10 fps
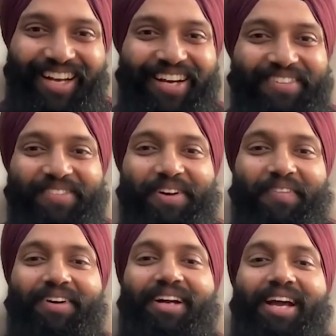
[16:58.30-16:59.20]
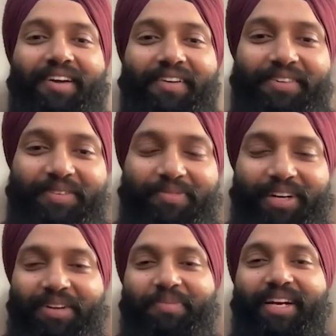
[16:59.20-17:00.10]
we haven't really
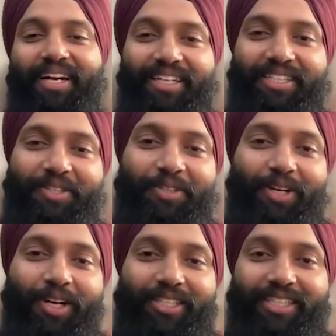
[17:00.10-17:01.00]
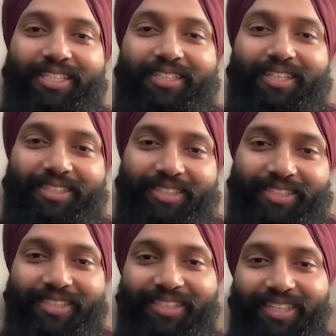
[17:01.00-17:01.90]
paid attention to the logical structures